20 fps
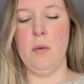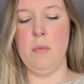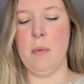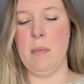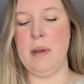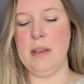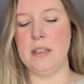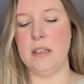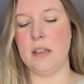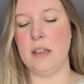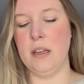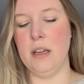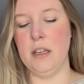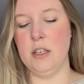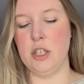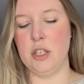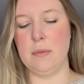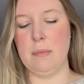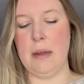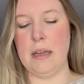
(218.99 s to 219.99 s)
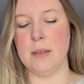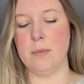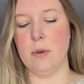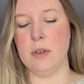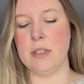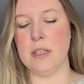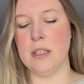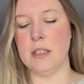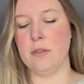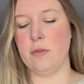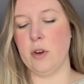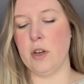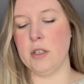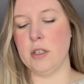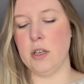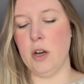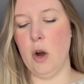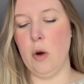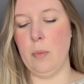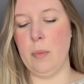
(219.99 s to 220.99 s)
but basically it just makes more sense for us
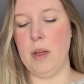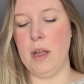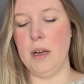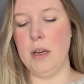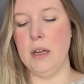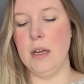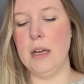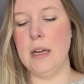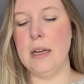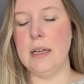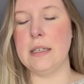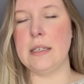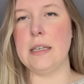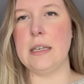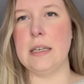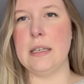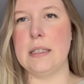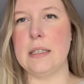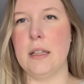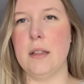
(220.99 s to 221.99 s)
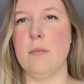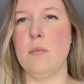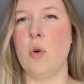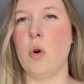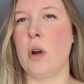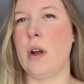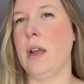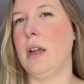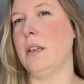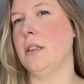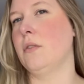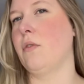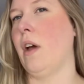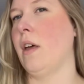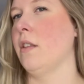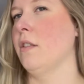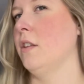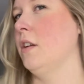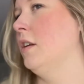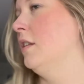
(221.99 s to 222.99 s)
to open teas in the mornings
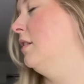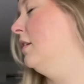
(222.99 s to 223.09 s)
rather than in the